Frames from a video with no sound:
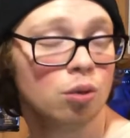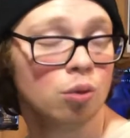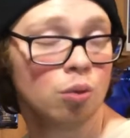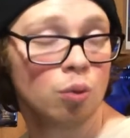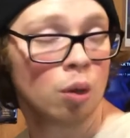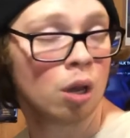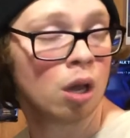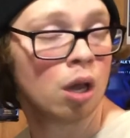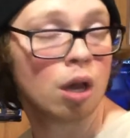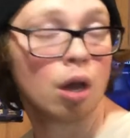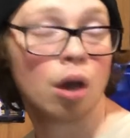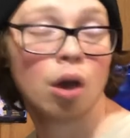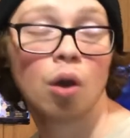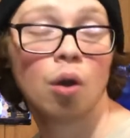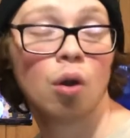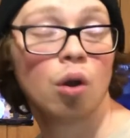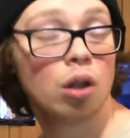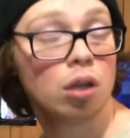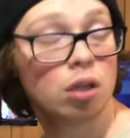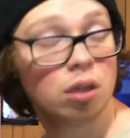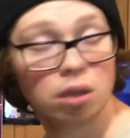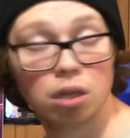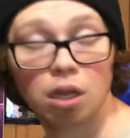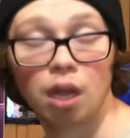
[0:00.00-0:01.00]
you
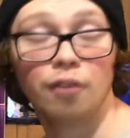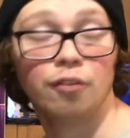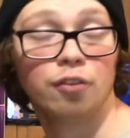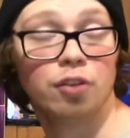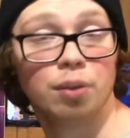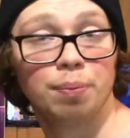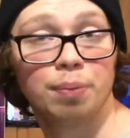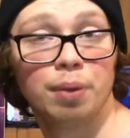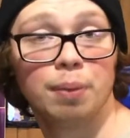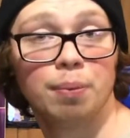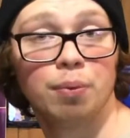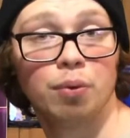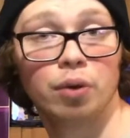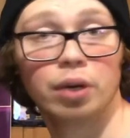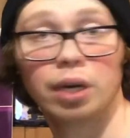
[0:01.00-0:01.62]
lovely people